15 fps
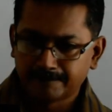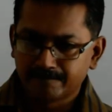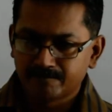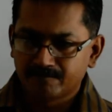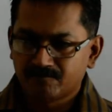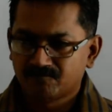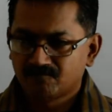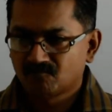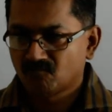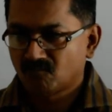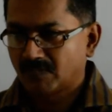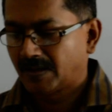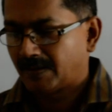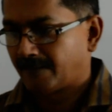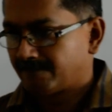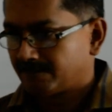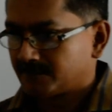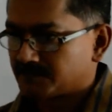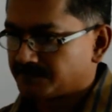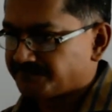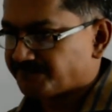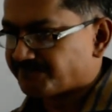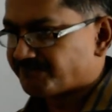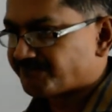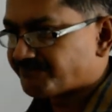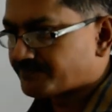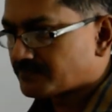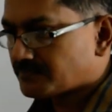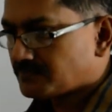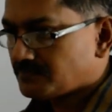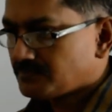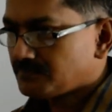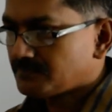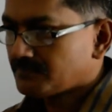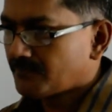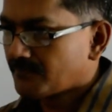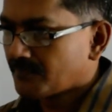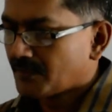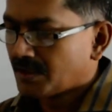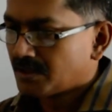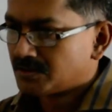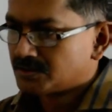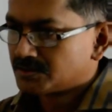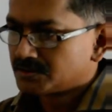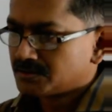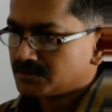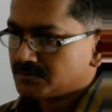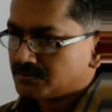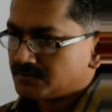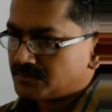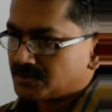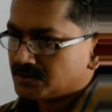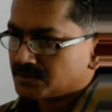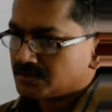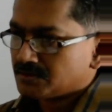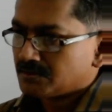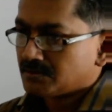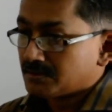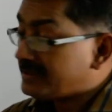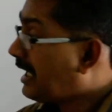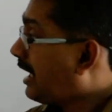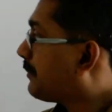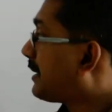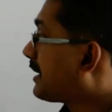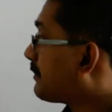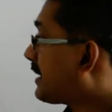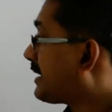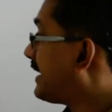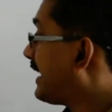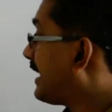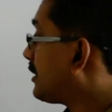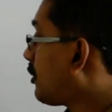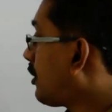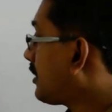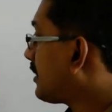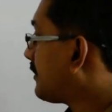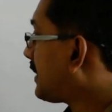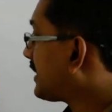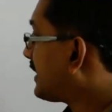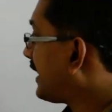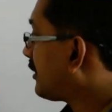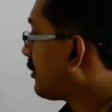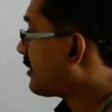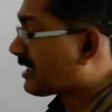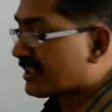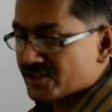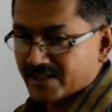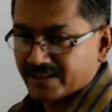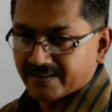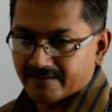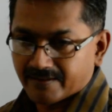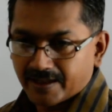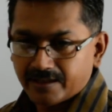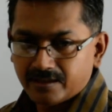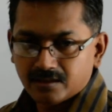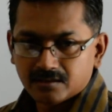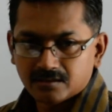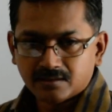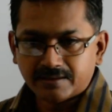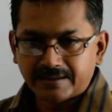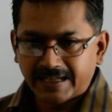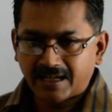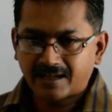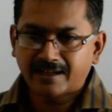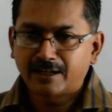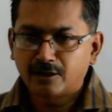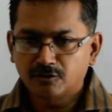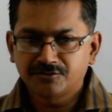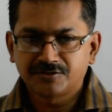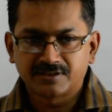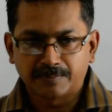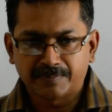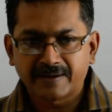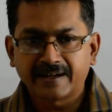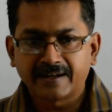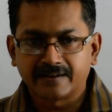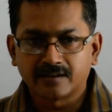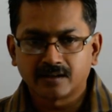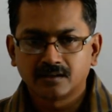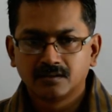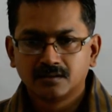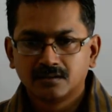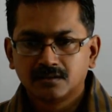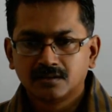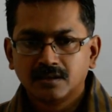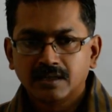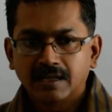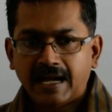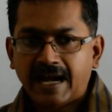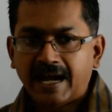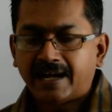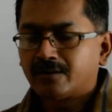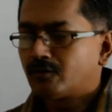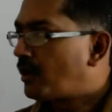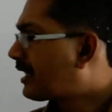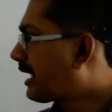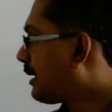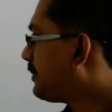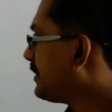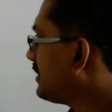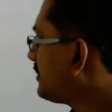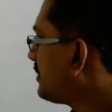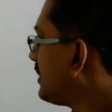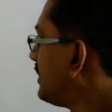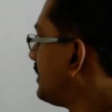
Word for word: Will the electromagnets also produce heat? Yeah, but they are not touching it, right? They are kind of separate. And what happens?